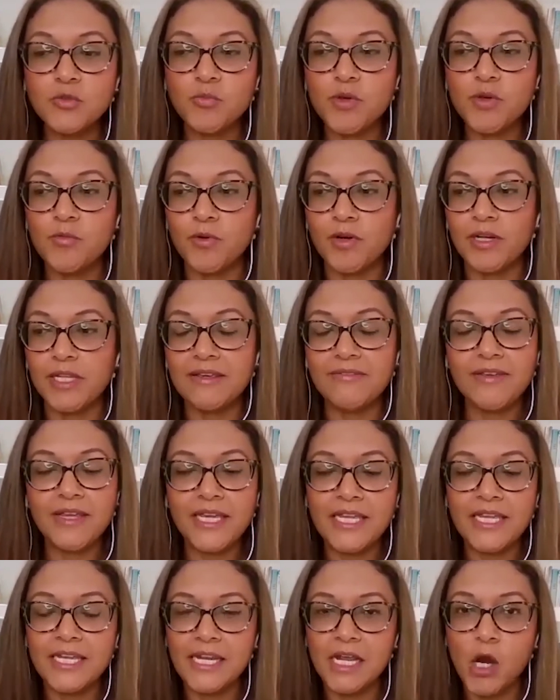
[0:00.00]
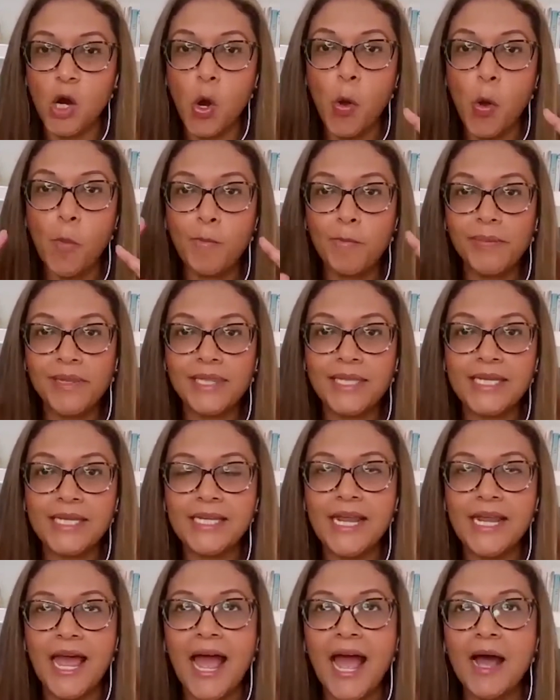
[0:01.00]
We were living in a
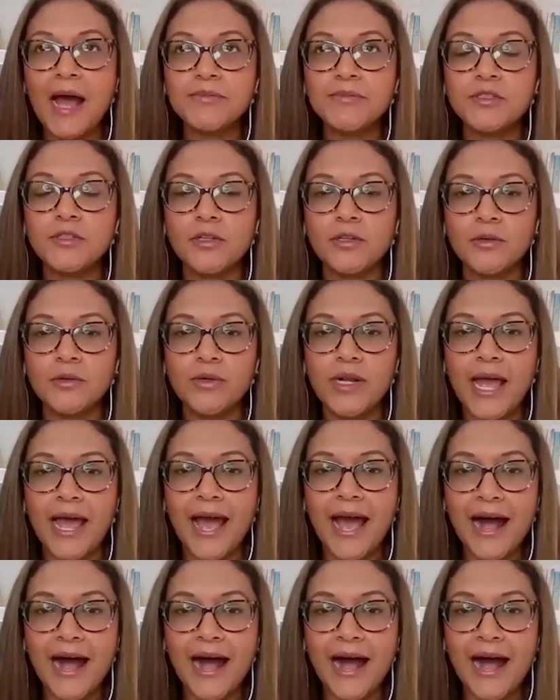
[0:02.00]
complete, absolute,